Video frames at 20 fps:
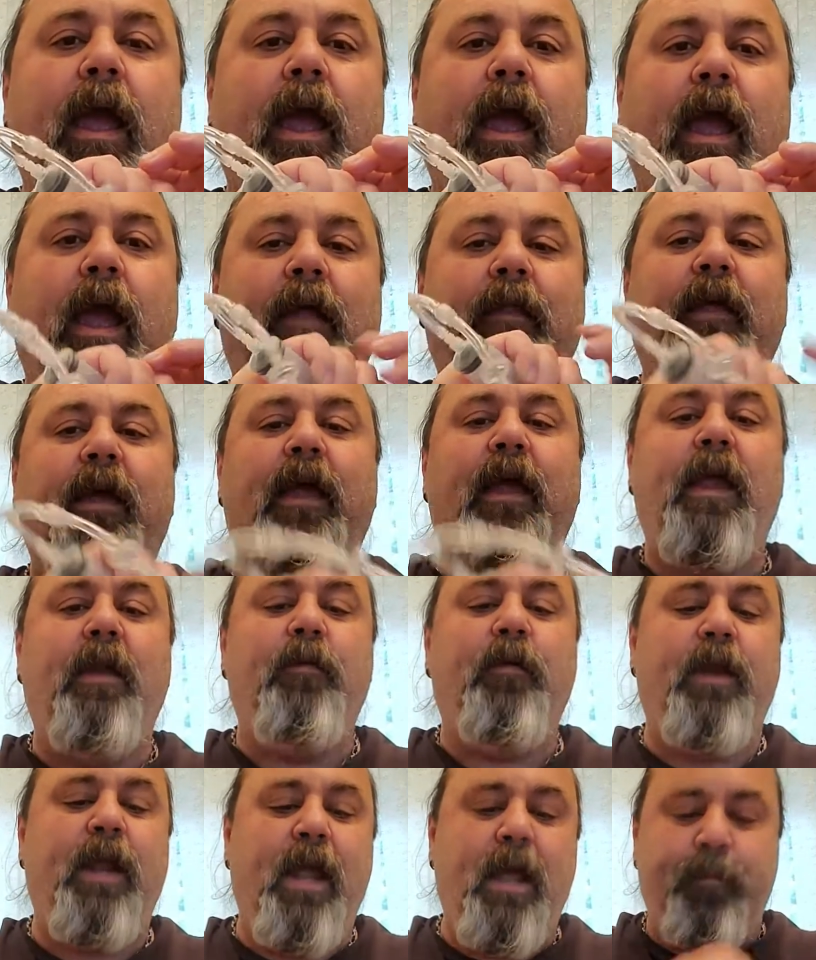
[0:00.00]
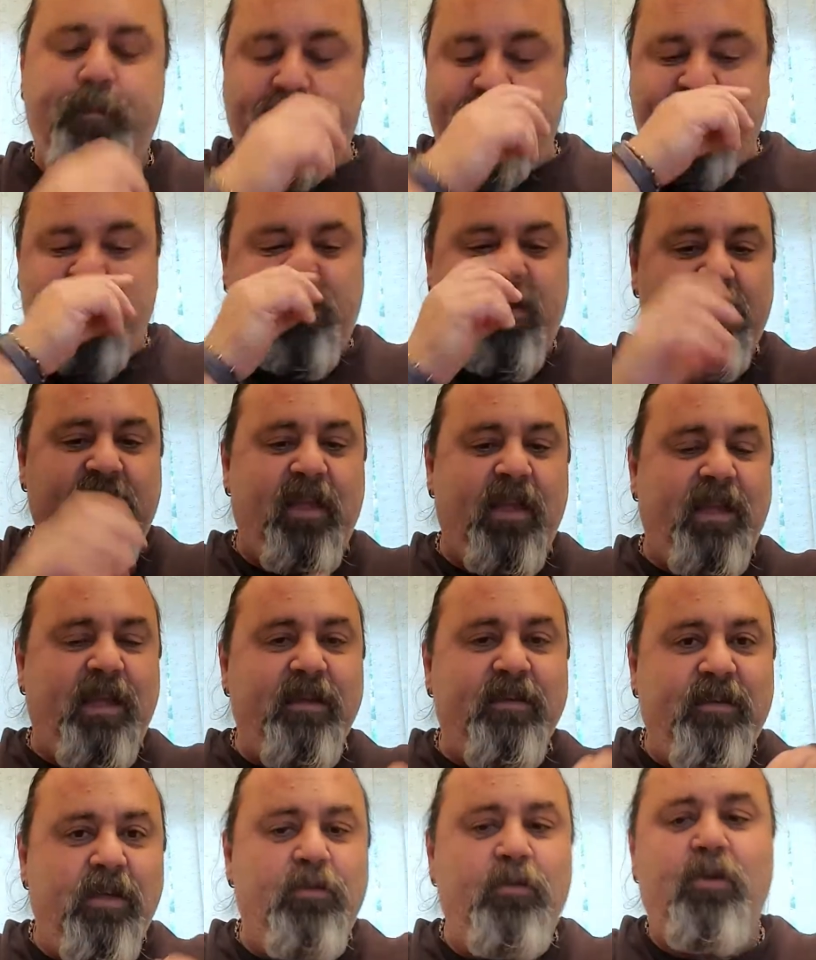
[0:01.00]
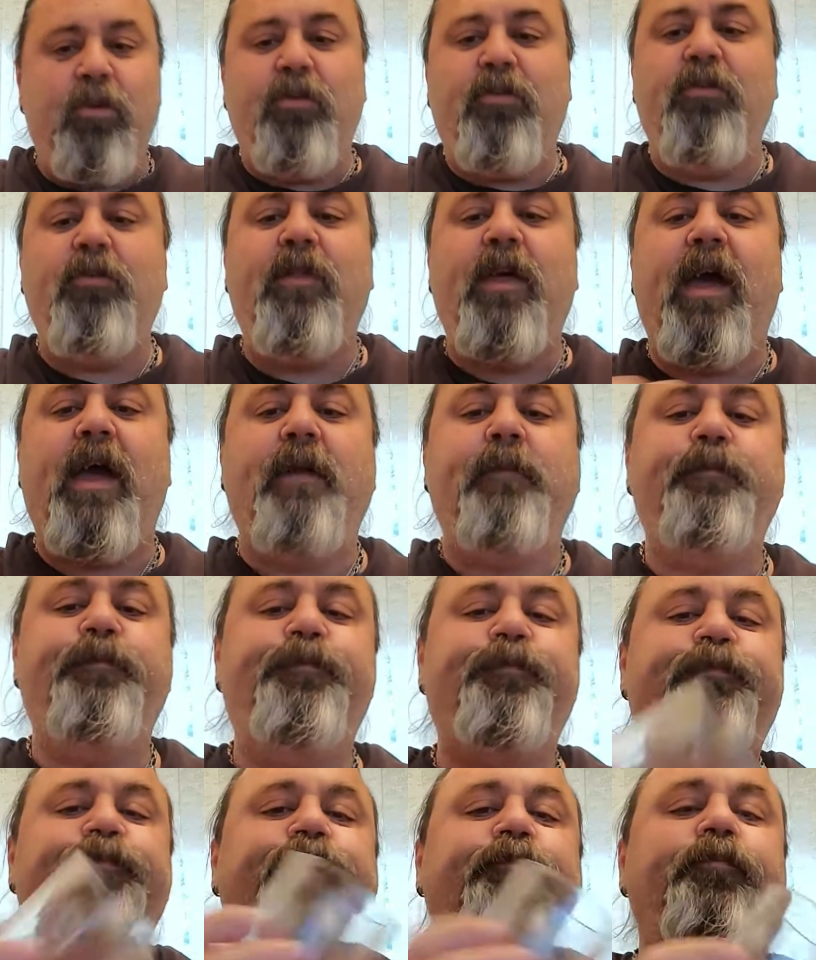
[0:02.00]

And then what happens is as I continue to do that,